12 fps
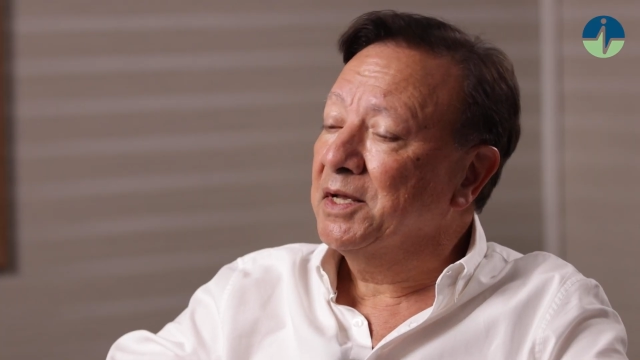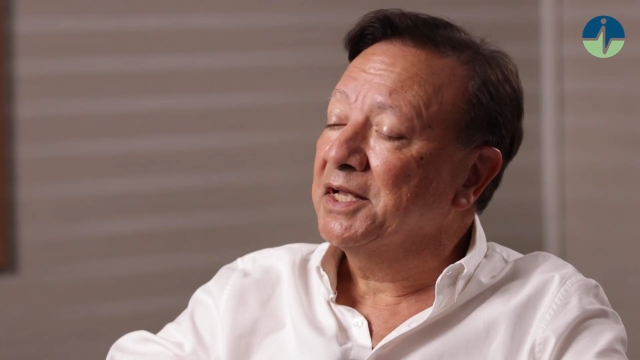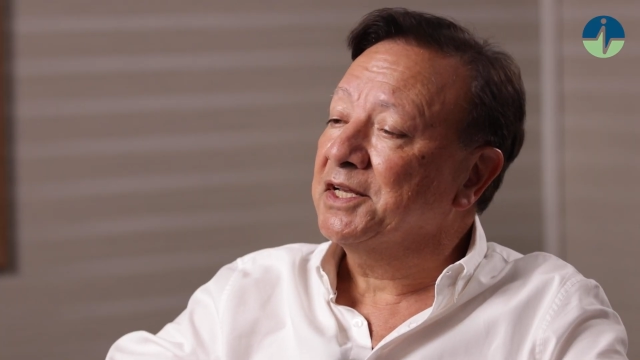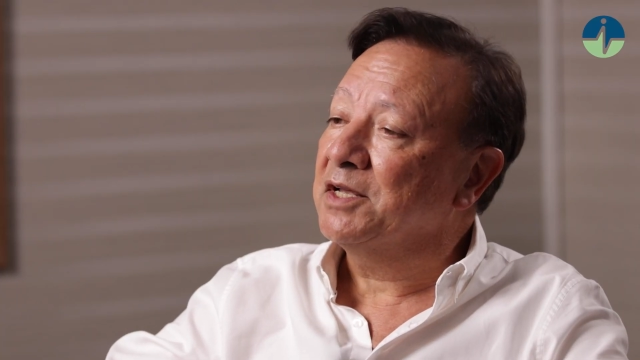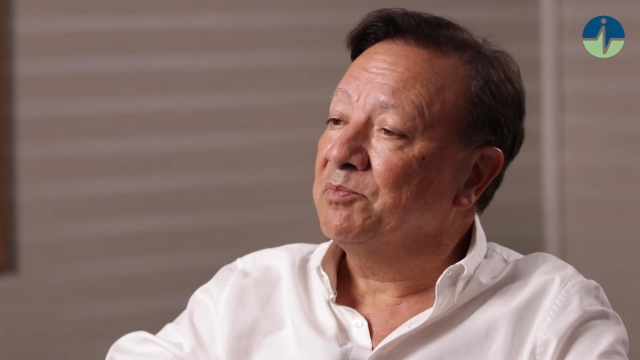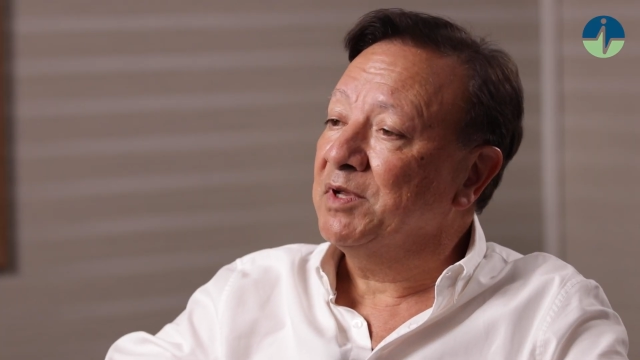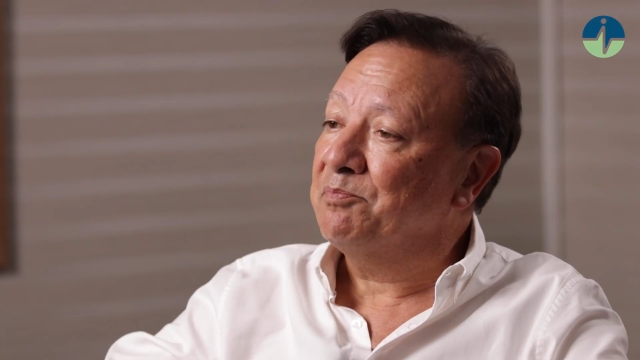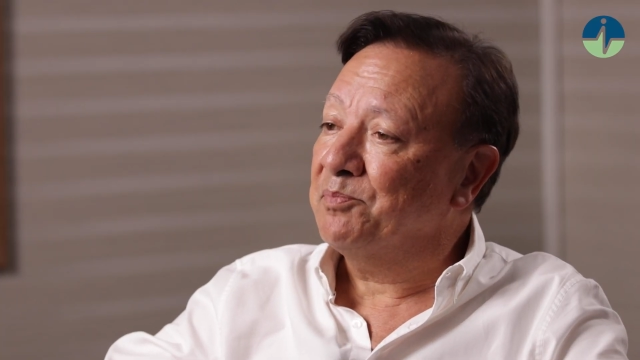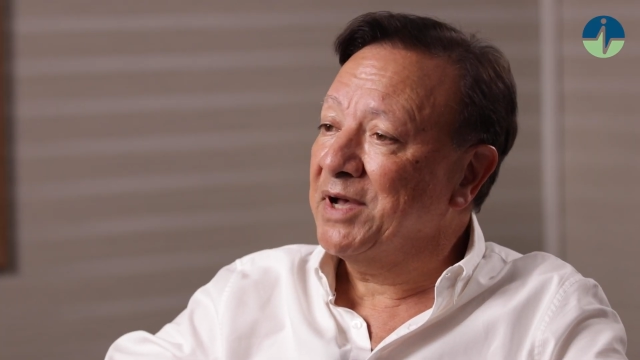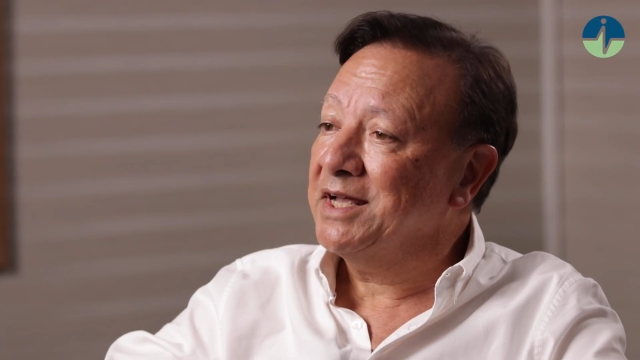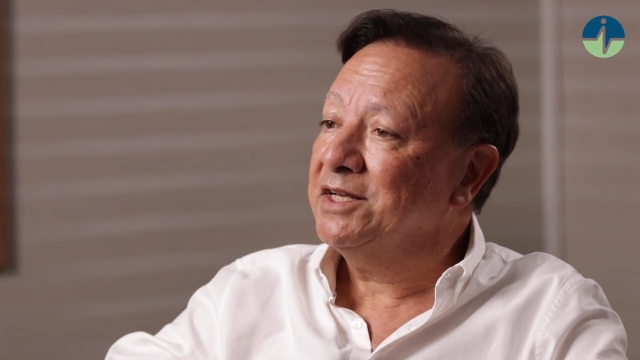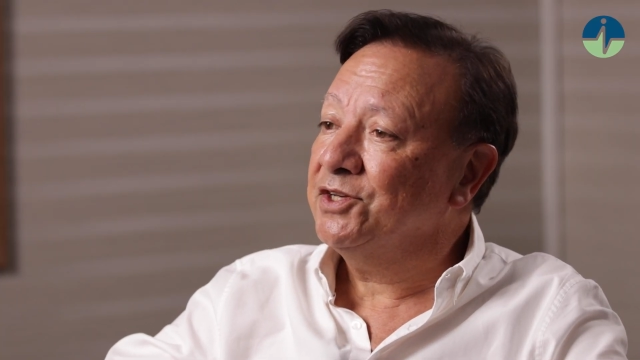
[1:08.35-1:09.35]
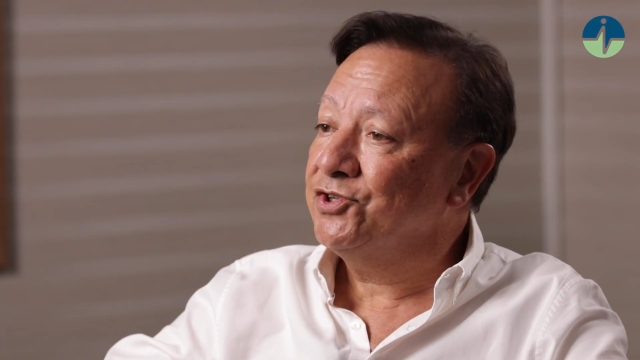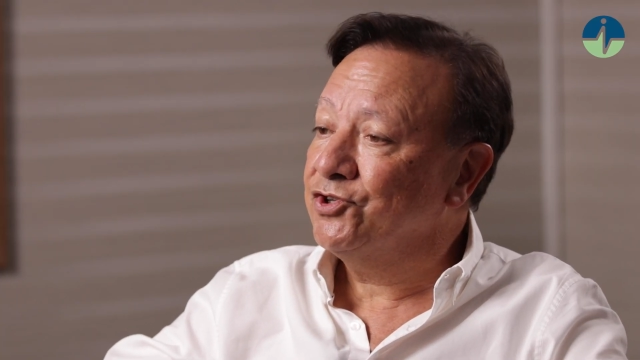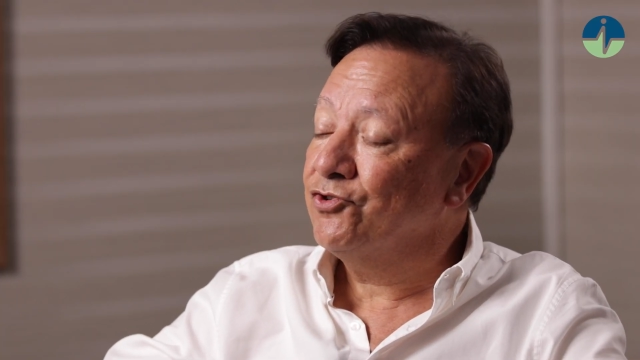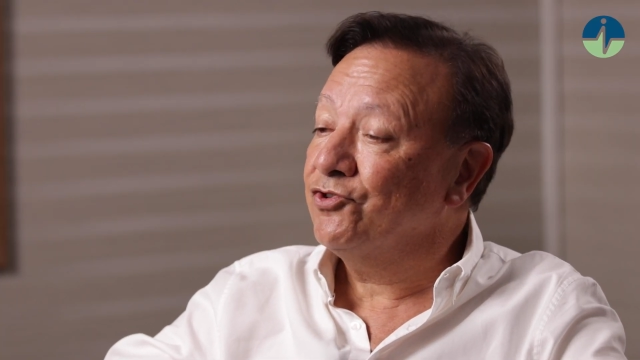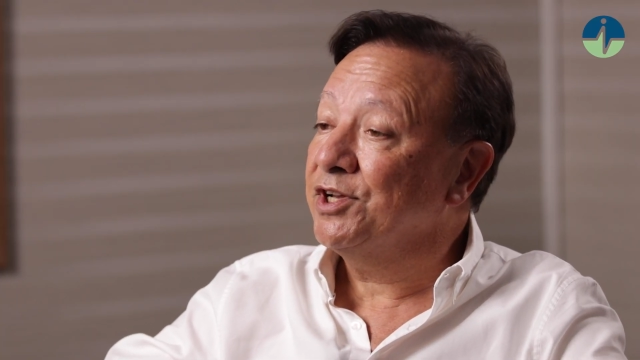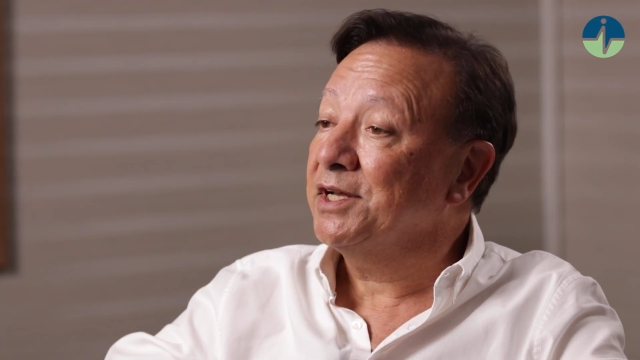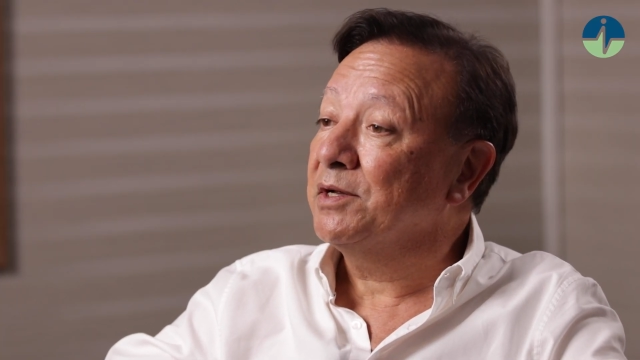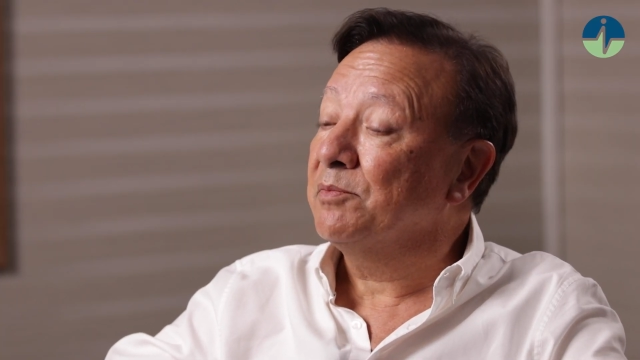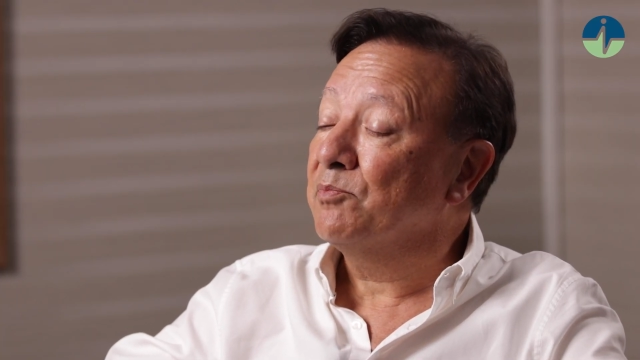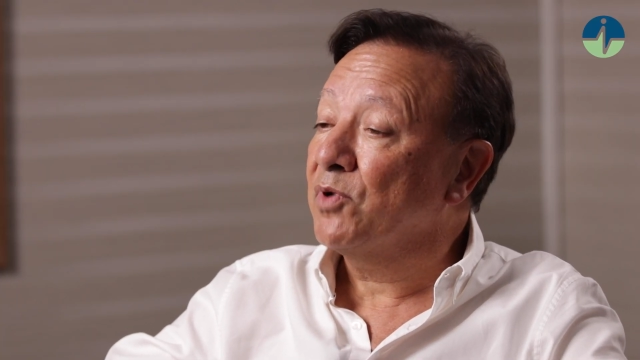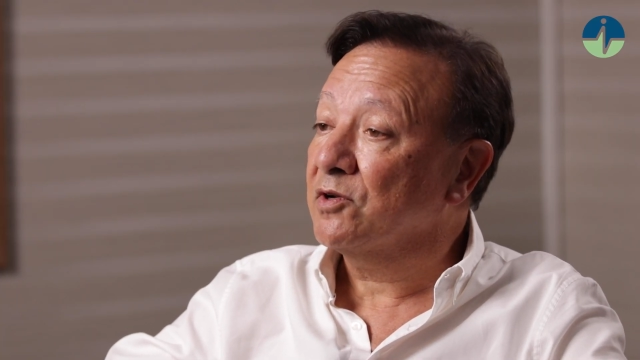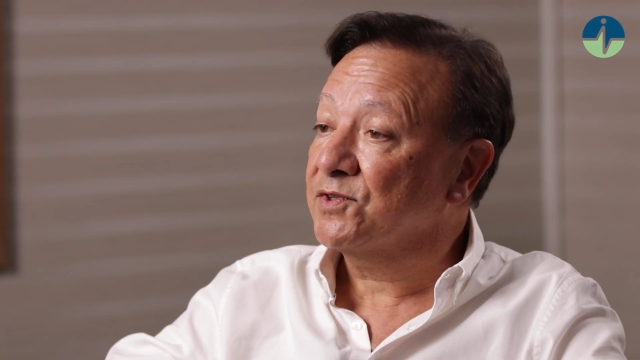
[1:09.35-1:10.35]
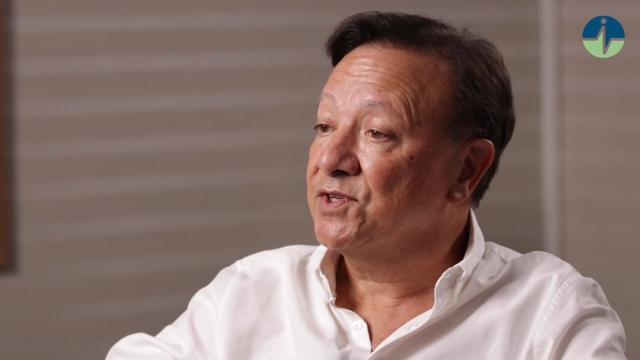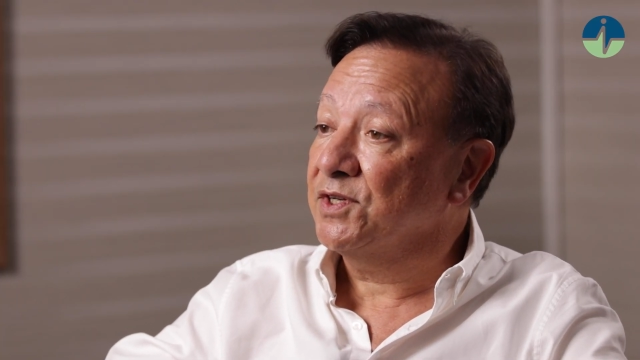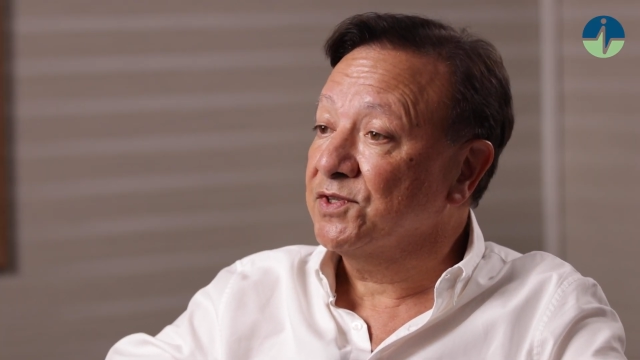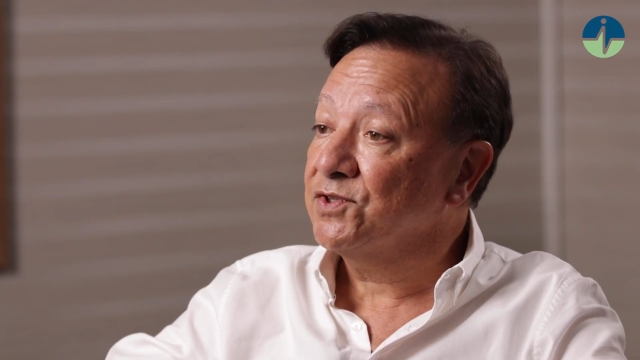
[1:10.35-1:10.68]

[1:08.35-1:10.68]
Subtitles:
It can be pain during passing